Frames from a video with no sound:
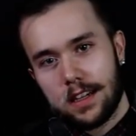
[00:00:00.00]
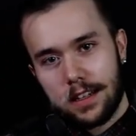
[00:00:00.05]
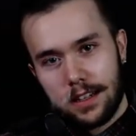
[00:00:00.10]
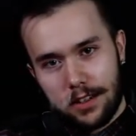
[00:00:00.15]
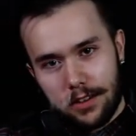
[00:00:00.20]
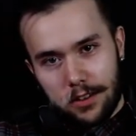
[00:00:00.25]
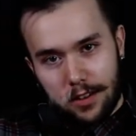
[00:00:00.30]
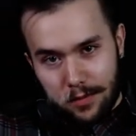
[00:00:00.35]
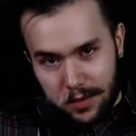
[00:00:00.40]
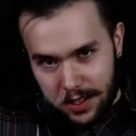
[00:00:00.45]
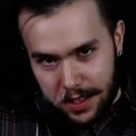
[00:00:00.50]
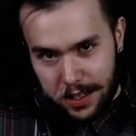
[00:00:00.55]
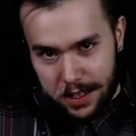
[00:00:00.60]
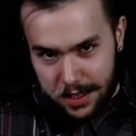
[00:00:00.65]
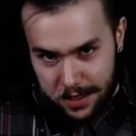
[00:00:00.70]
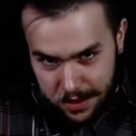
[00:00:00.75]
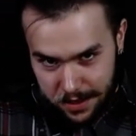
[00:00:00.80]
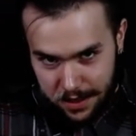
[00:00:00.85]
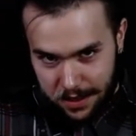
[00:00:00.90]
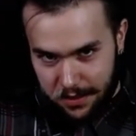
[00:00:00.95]
You know what I'm
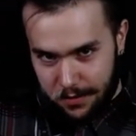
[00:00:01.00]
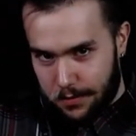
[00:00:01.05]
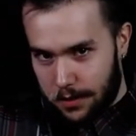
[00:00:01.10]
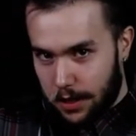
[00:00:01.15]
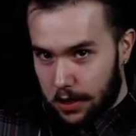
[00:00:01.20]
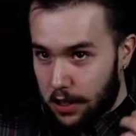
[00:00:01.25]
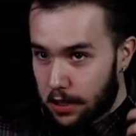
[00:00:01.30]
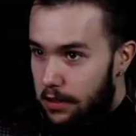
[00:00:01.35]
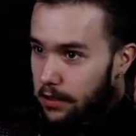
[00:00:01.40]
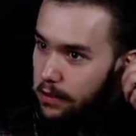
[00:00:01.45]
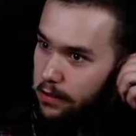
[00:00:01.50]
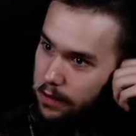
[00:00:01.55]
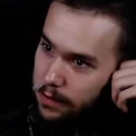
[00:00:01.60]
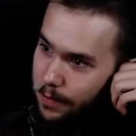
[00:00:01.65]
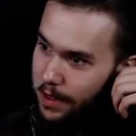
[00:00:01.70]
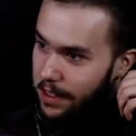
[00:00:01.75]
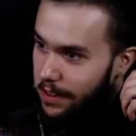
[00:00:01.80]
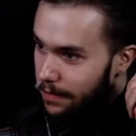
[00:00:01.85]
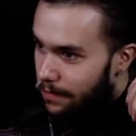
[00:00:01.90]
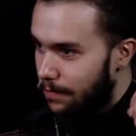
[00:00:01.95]
saying? And then you fucking, oh,
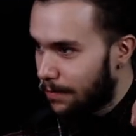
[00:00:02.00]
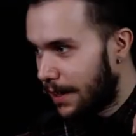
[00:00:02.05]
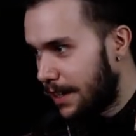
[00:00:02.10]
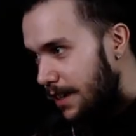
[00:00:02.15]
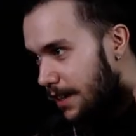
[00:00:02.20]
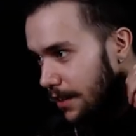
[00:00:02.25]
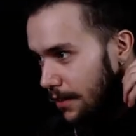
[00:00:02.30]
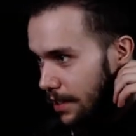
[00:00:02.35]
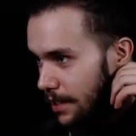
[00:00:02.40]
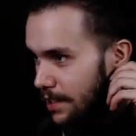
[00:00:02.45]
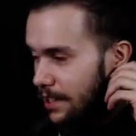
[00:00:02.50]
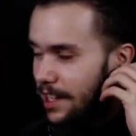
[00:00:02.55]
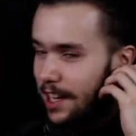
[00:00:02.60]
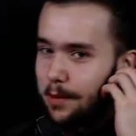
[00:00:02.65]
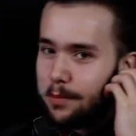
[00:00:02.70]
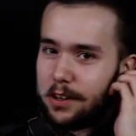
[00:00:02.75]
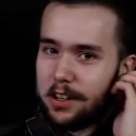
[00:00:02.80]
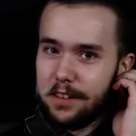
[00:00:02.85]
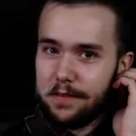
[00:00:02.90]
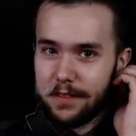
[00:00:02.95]
my my earring's
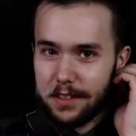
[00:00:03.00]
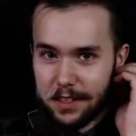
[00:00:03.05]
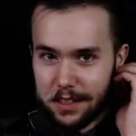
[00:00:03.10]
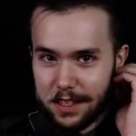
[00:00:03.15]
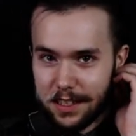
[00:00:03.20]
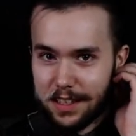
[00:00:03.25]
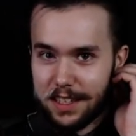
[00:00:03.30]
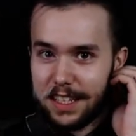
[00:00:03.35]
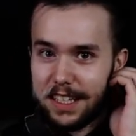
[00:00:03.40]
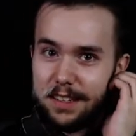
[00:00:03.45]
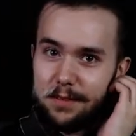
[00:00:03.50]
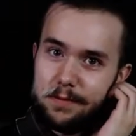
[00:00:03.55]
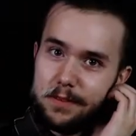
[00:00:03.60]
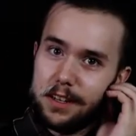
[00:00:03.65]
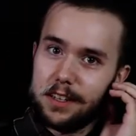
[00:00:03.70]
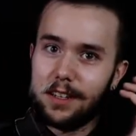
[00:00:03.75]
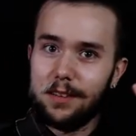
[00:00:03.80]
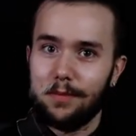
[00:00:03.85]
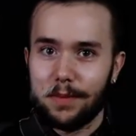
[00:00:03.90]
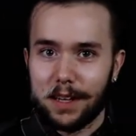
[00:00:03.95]
not perfect, and then
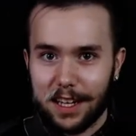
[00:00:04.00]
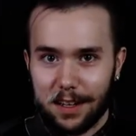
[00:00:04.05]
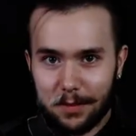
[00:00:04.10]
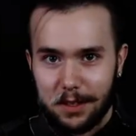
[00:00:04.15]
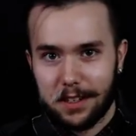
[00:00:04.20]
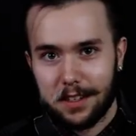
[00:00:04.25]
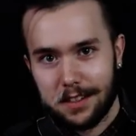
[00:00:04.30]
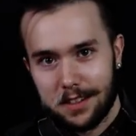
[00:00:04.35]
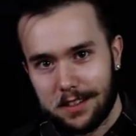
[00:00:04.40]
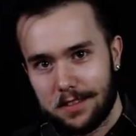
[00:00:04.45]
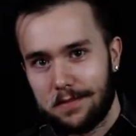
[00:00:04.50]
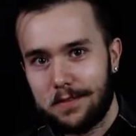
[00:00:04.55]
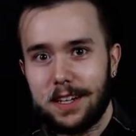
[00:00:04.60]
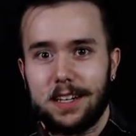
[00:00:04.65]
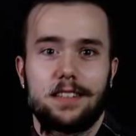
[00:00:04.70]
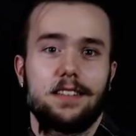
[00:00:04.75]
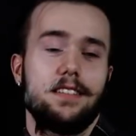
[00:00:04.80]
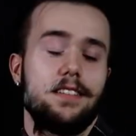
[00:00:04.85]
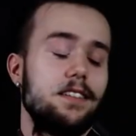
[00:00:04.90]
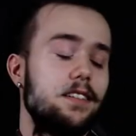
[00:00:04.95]
fucking bam, your ear's
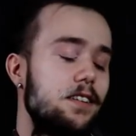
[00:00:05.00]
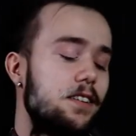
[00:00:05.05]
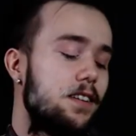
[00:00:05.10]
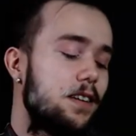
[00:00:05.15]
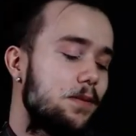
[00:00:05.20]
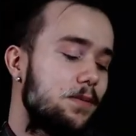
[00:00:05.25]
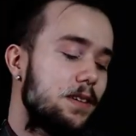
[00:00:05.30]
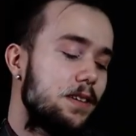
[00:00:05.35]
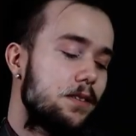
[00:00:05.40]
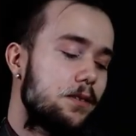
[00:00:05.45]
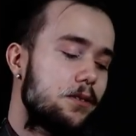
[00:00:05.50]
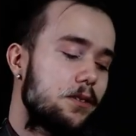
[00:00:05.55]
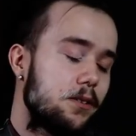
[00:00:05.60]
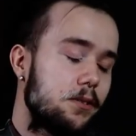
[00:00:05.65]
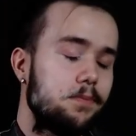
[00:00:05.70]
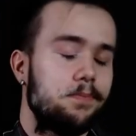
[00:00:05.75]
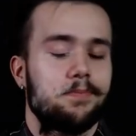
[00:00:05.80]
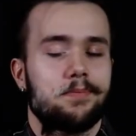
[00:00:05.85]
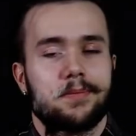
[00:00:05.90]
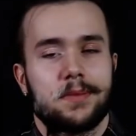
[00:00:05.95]
infected. You know what I mean?
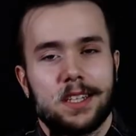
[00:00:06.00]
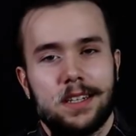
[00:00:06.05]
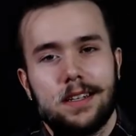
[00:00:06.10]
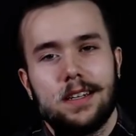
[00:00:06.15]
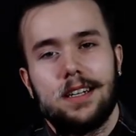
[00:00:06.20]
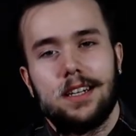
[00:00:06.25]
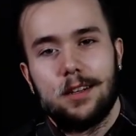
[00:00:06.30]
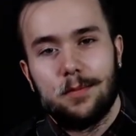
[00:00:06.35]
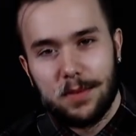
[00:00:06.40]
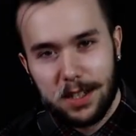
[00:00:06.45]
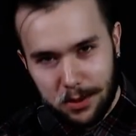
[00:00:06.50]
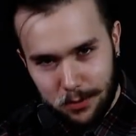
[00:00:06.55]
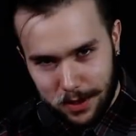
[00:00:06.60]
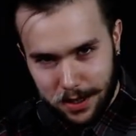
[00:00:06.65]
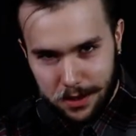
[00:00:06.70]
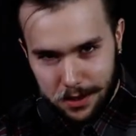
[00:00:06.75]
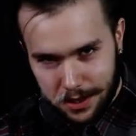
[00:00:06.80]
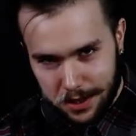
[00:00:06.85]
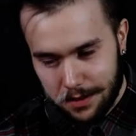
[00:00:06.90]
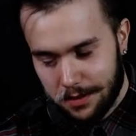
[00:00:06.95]
So
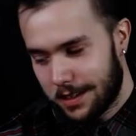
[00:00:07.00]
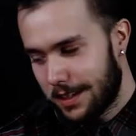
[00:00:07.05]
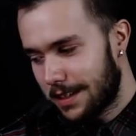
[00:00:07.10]
beware shit